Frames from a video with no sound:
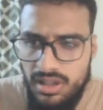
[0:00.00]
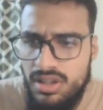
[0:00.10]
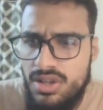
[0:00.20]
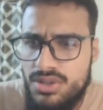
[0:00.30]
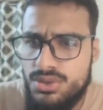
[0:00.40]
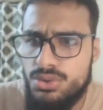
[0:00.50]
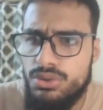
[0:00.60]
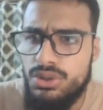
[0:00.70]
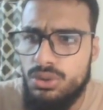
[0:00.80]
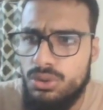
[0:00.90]
So do
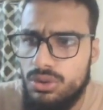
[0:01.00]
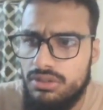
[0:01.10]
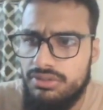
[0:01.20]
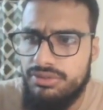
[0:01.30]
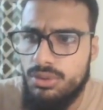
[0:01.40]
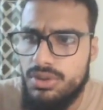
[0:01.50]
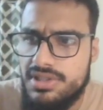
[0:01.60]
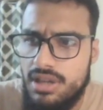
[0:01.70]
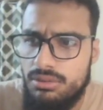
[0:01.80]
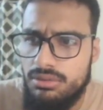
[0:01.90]
we know
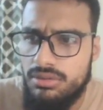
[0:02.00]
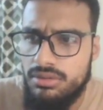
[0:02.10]
force now?